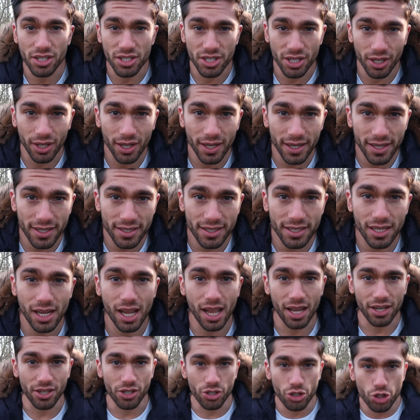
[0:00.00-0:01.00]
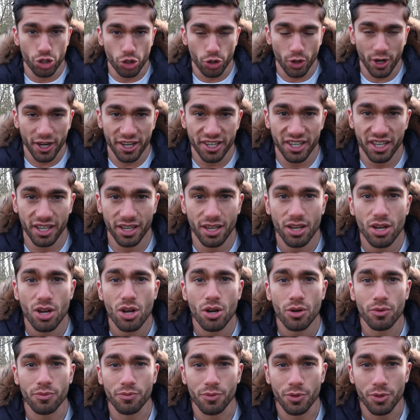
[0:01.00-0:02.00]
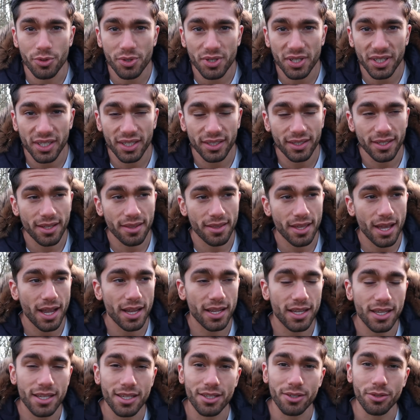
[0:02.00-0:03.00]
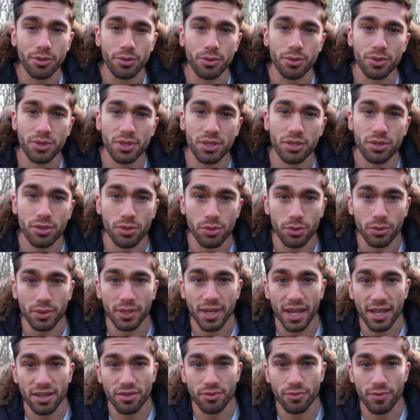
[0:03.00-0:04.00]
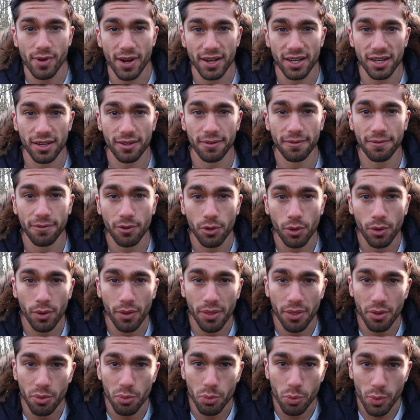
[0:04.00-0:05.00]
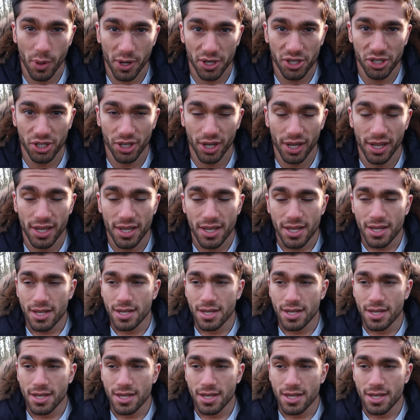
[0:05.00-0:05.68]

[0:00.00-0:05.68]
diet and training routine that he used to get ready for The Witcher.